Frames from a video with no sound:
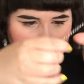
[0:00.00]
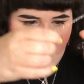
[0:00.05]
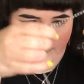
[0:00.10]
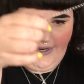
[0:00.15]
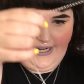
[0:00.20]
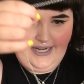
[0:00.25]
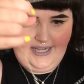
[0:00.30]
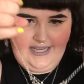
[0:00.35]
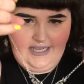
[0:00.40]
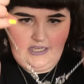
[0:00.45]

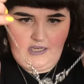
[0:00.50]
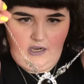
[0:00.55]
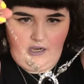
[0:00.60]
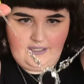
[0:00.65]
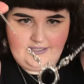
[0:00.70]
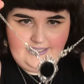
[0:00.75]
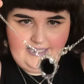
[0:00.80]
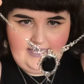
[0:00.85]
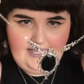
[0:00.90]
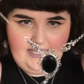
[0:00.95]
really
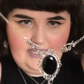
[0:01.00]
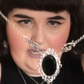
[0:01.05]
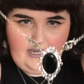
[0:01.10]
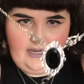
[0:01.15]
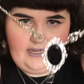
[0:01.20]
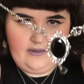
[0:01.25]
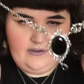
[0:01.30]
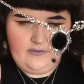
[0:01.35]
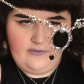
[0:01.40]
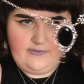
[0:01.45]
gothy
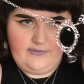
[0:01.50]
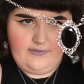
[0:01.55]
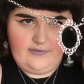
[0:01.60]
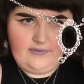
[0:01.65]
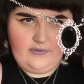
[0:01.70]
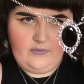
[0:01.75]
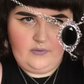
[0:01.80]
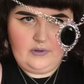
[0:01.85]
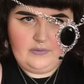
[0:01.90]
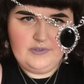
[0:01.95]
kind of.
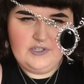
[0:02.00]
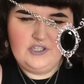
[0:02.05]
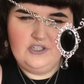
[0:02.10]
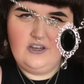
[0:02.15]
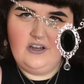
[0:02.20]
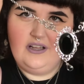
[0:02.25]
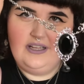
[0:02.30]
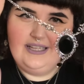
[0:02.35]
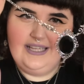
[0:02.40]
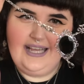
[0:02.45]
What would you
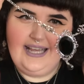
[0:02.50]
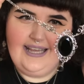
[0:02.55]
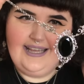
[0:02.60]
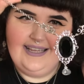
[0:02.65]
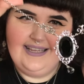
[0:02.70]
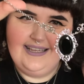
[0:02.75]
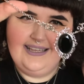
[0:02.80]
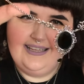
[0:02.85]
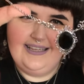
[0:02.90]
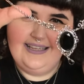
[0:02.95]
call
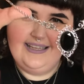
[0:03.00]
that?